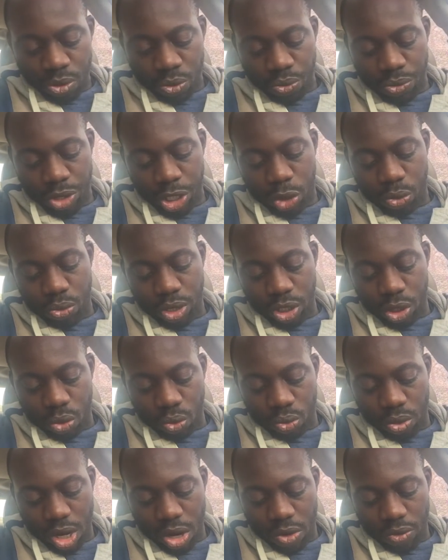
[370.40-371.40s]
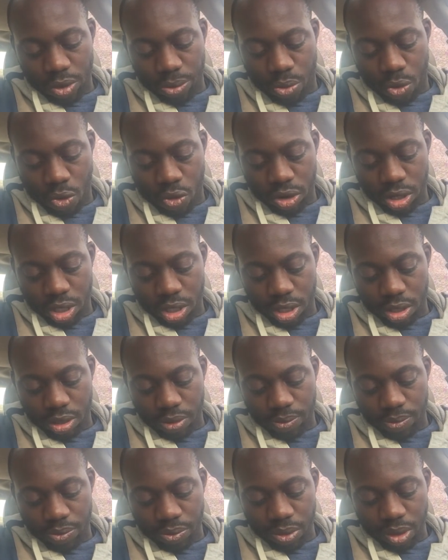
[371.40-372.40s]
which was well reported
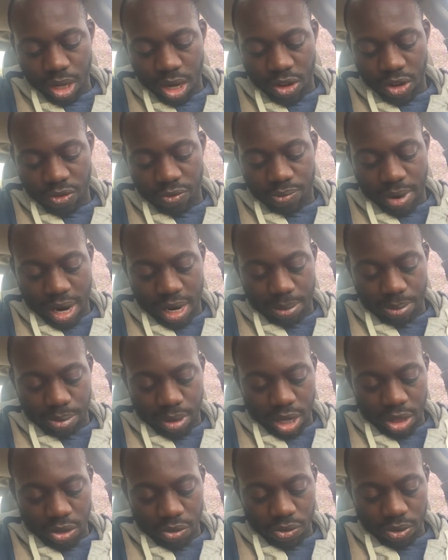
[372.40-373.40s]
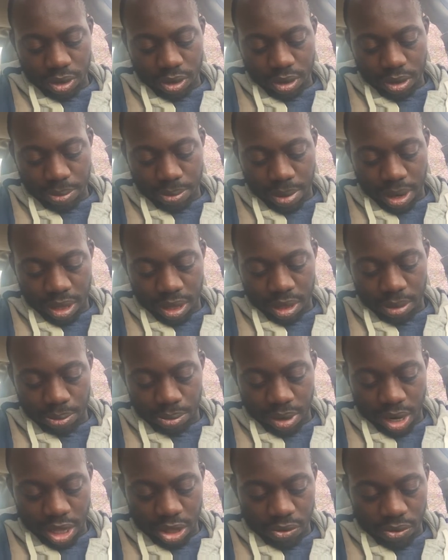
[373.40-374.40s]
of by the
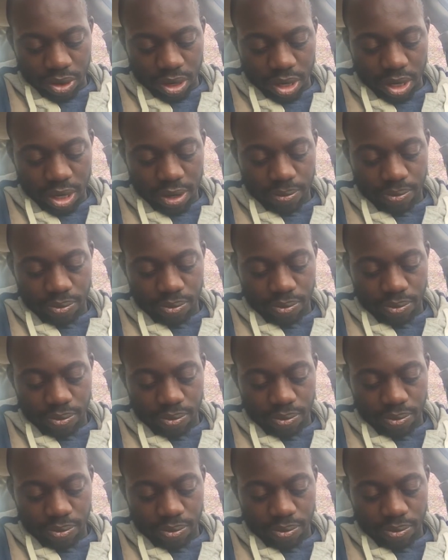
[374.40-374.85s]
brethren